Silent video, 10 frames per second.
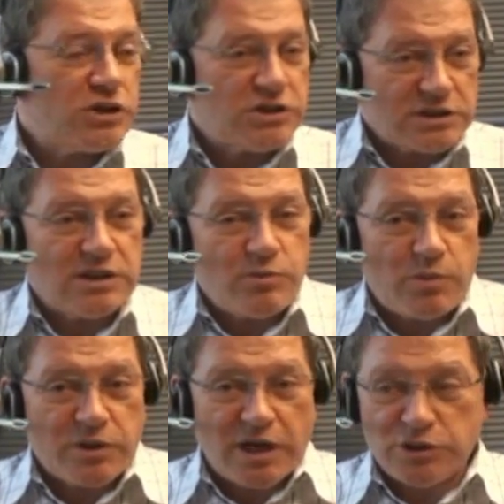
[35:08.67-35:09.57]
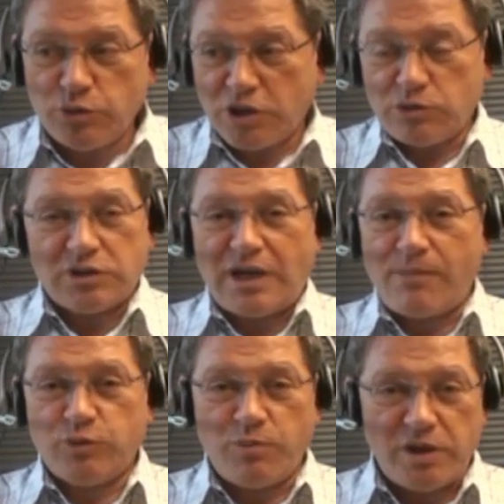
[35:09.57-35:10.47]
Just remember, guys, you cannot
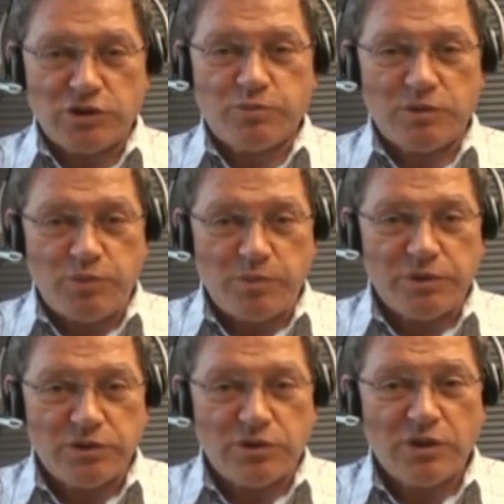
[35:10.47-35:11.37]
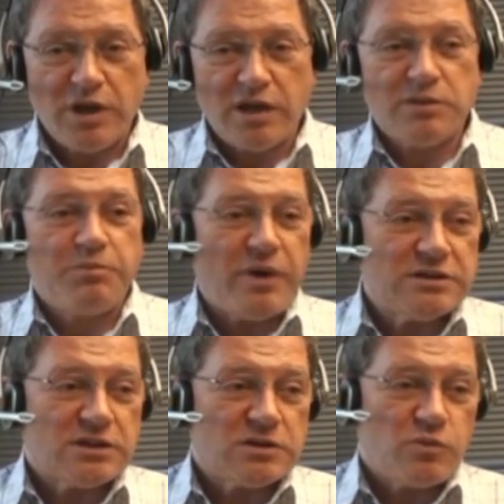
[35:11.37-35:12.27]
come to management people, and
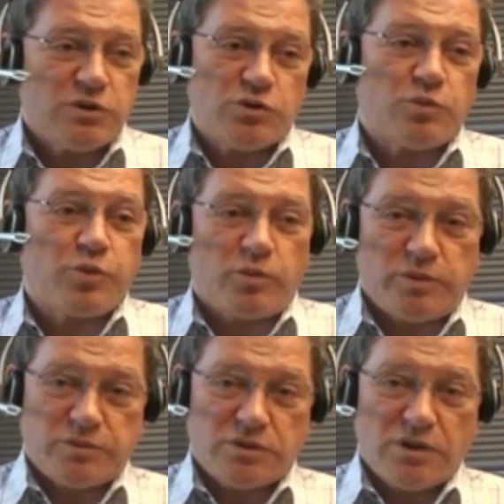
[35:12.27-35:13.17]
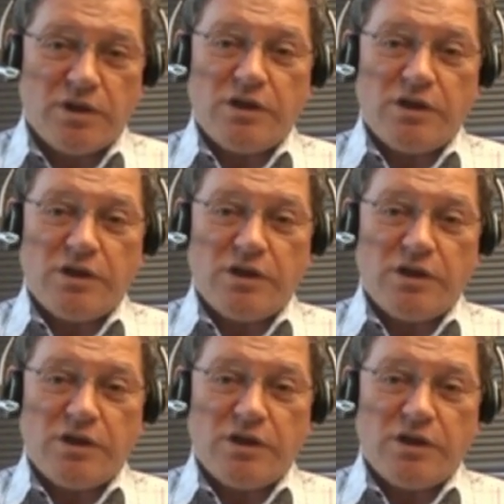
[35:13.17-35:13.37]
bother them with your problems.